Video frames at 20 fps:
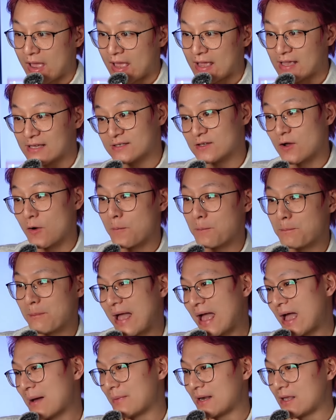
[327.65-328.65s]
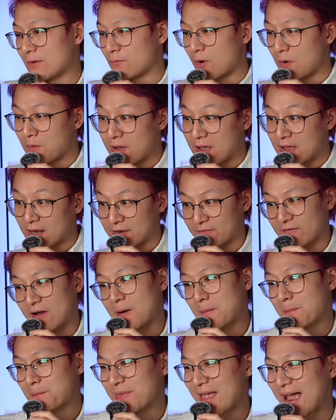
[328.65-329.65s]
He's so mad, but he won't give
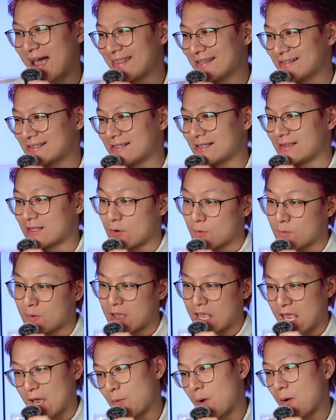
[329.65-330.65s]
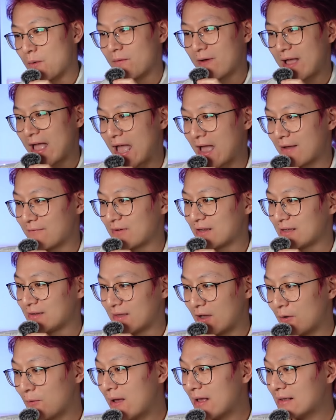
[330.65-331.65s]
up. That is, he know he won't have it. He
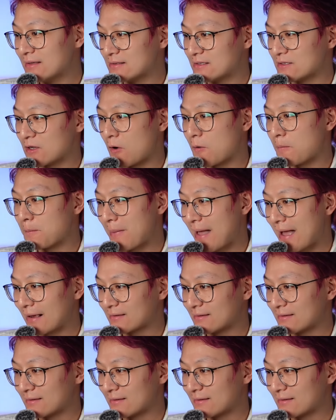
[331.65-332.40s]
know he's so bad.